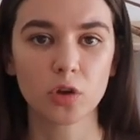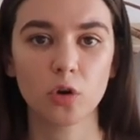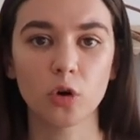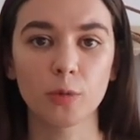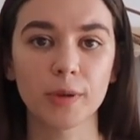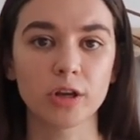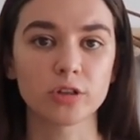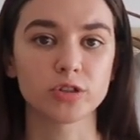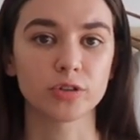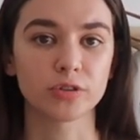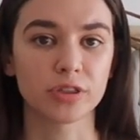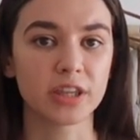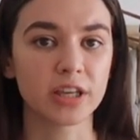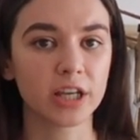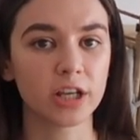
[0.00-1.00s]
or because you're
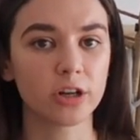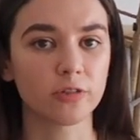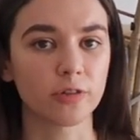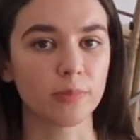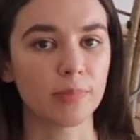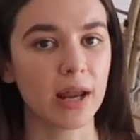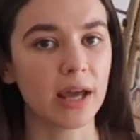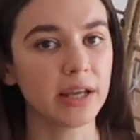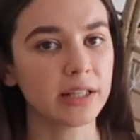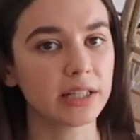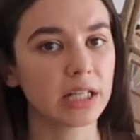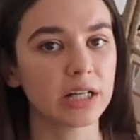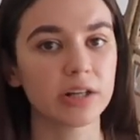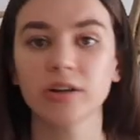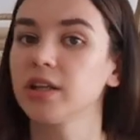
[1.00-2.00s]
thinking of applying
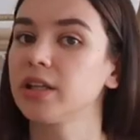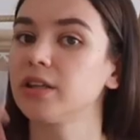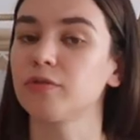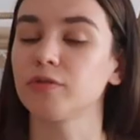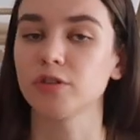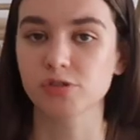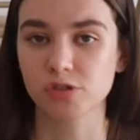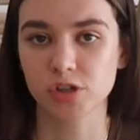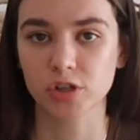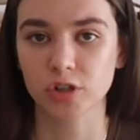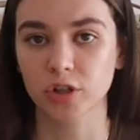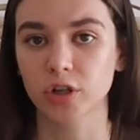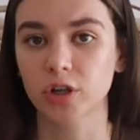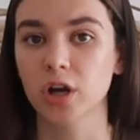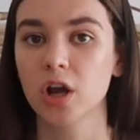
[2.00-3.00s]
there in the
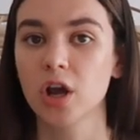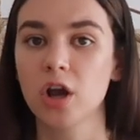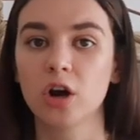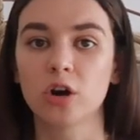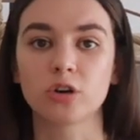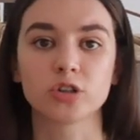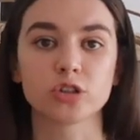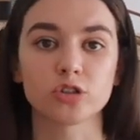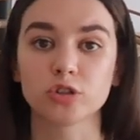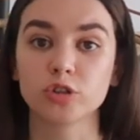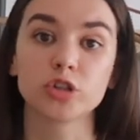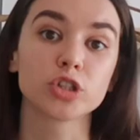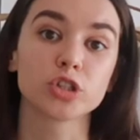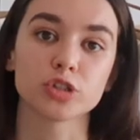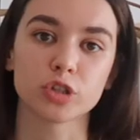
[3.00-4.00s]
future, or just
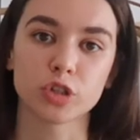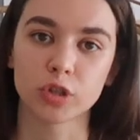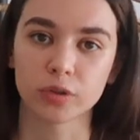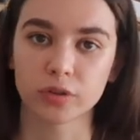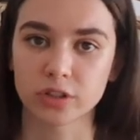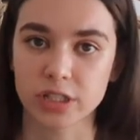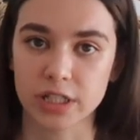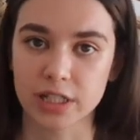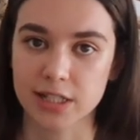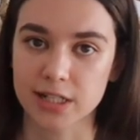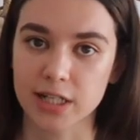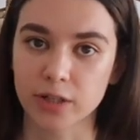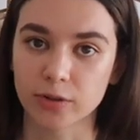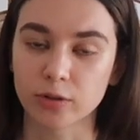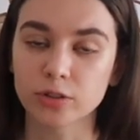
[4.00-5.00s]
you're just curious in
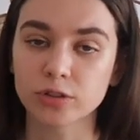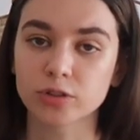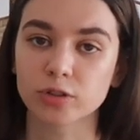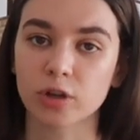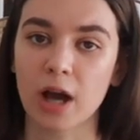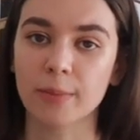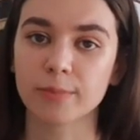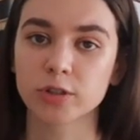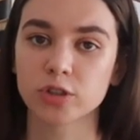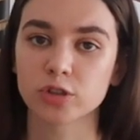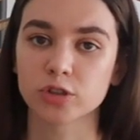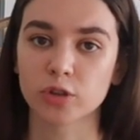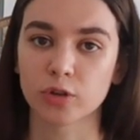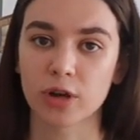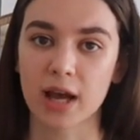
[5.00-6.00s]
general. So I'm
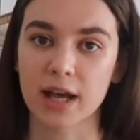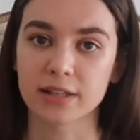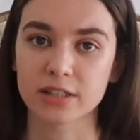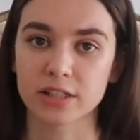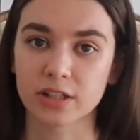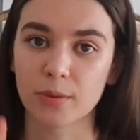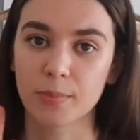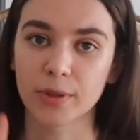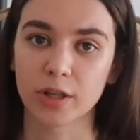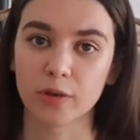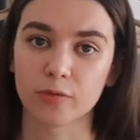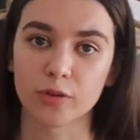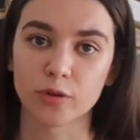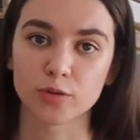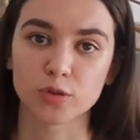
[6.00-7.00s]
just gonna answer a bit
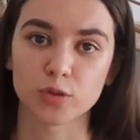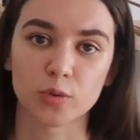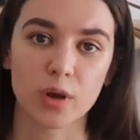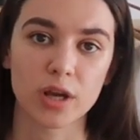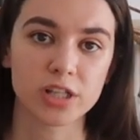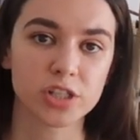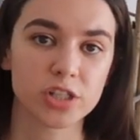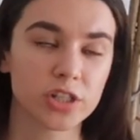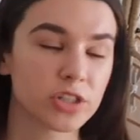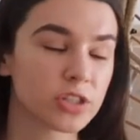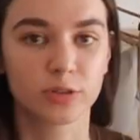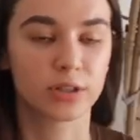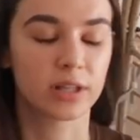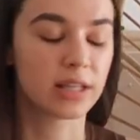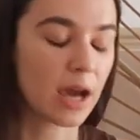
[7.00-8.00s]
of those
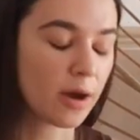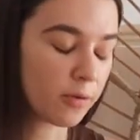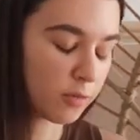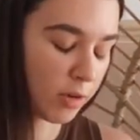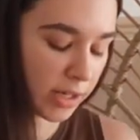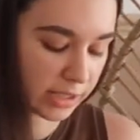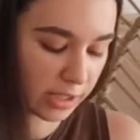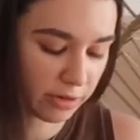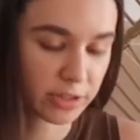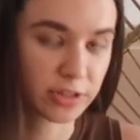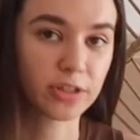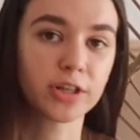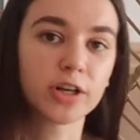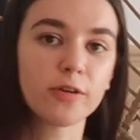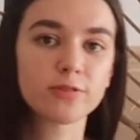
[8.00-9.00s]
questions. Now, right now it's
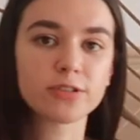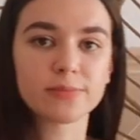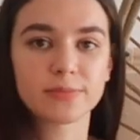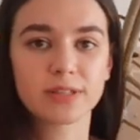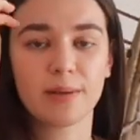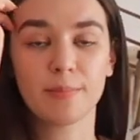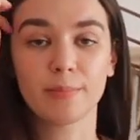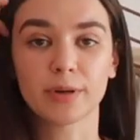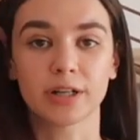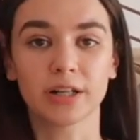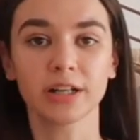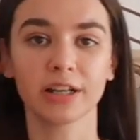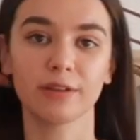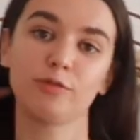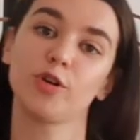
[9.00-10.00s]
3rd of September.
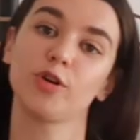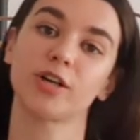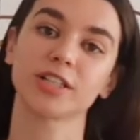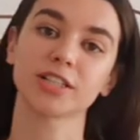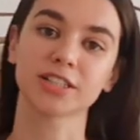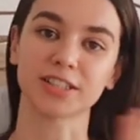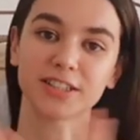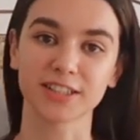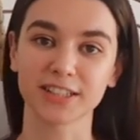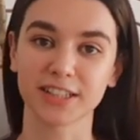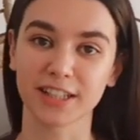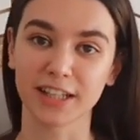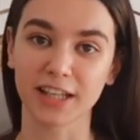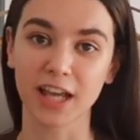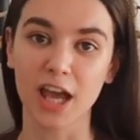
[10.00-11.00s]
If you are
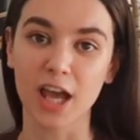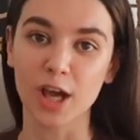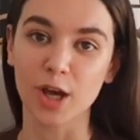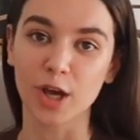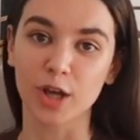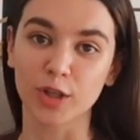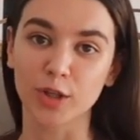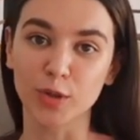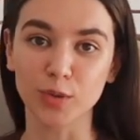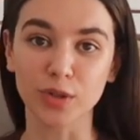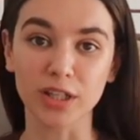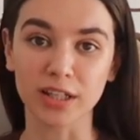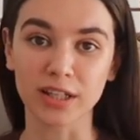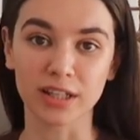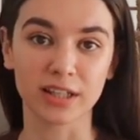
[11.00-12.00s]
starting
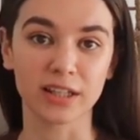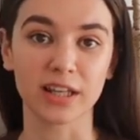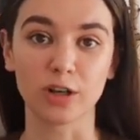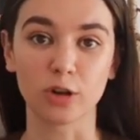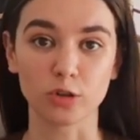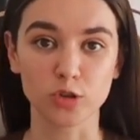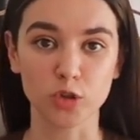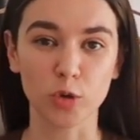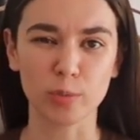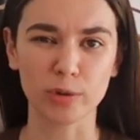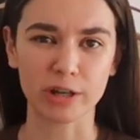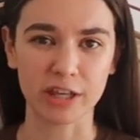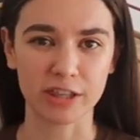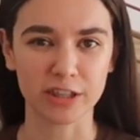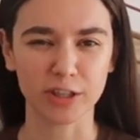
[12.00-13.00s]
uni in
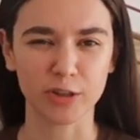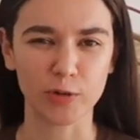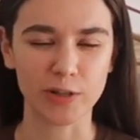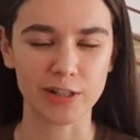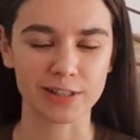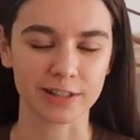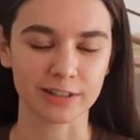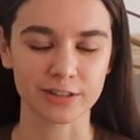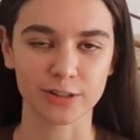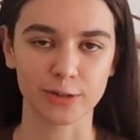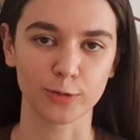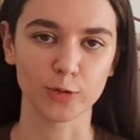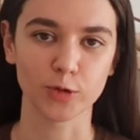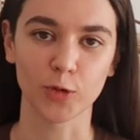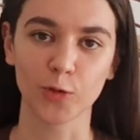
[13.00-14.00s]
October, I think uni starts in
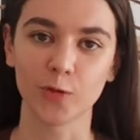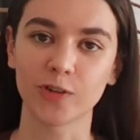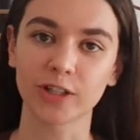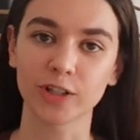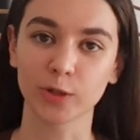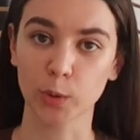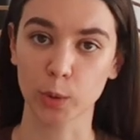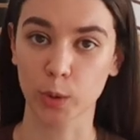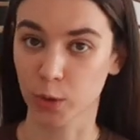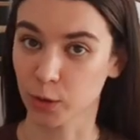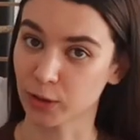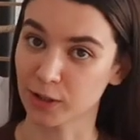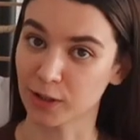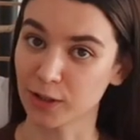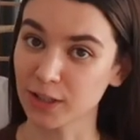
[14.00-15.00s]
October,
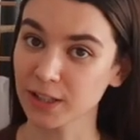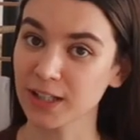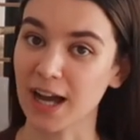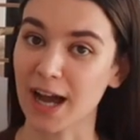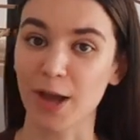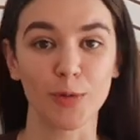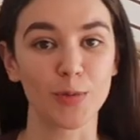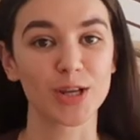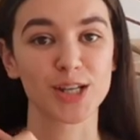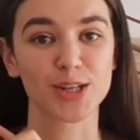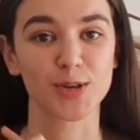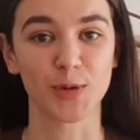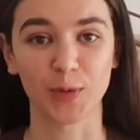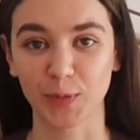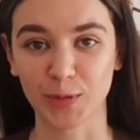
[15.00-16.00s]
good luck. I wish
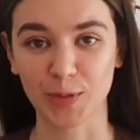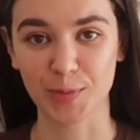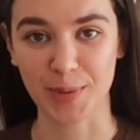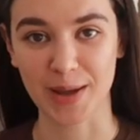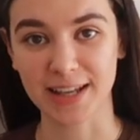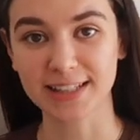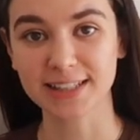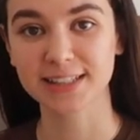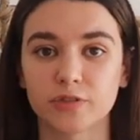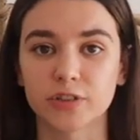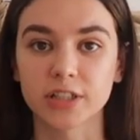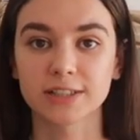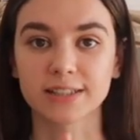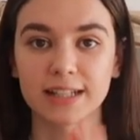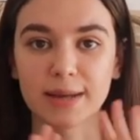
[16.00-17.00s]
you all the best.
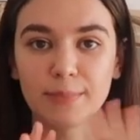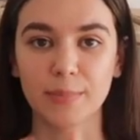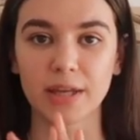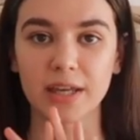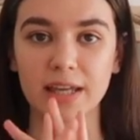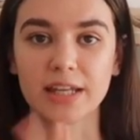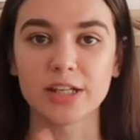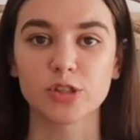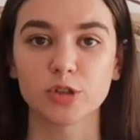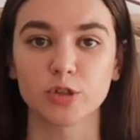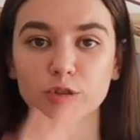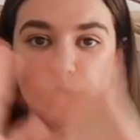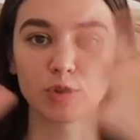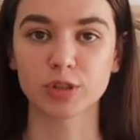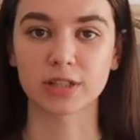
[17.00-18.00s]
First, let me
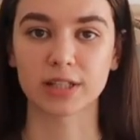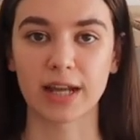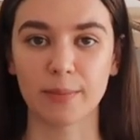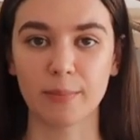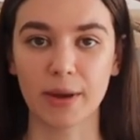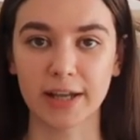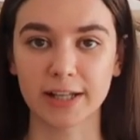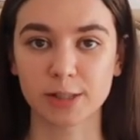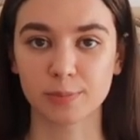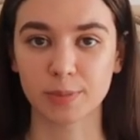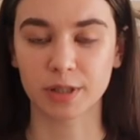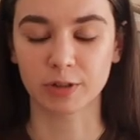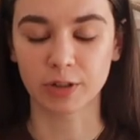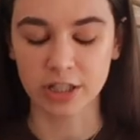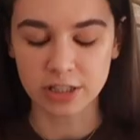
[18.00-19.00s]
introduce like my
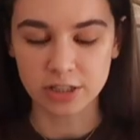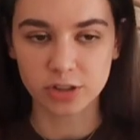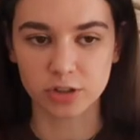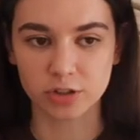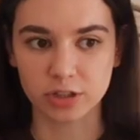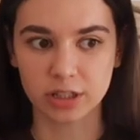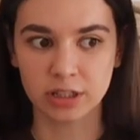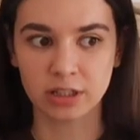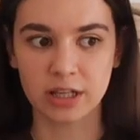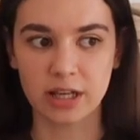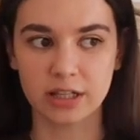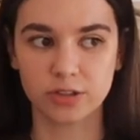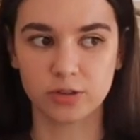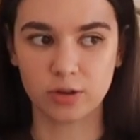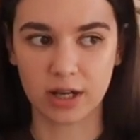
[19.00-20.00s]
experience, just in
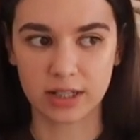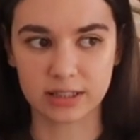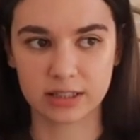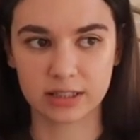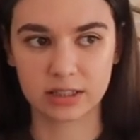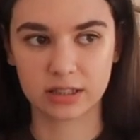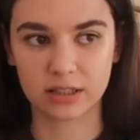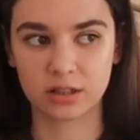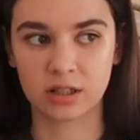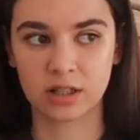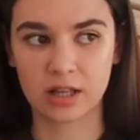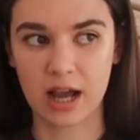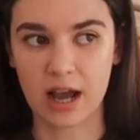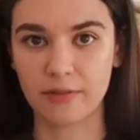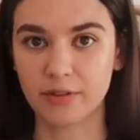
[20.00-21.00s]
case you guys
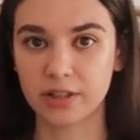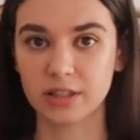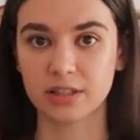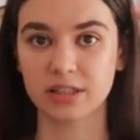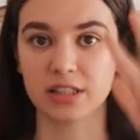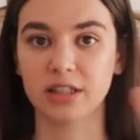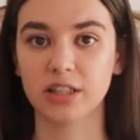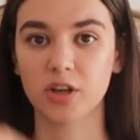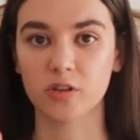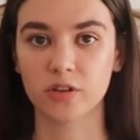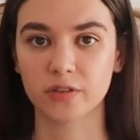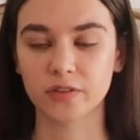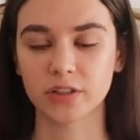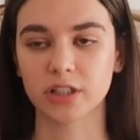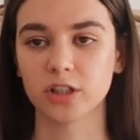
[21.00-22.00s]
haven't seen the
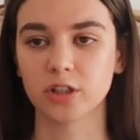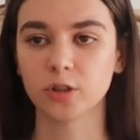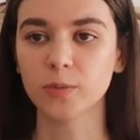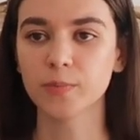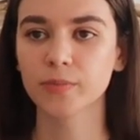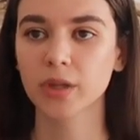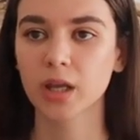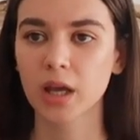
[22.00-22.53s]
other video.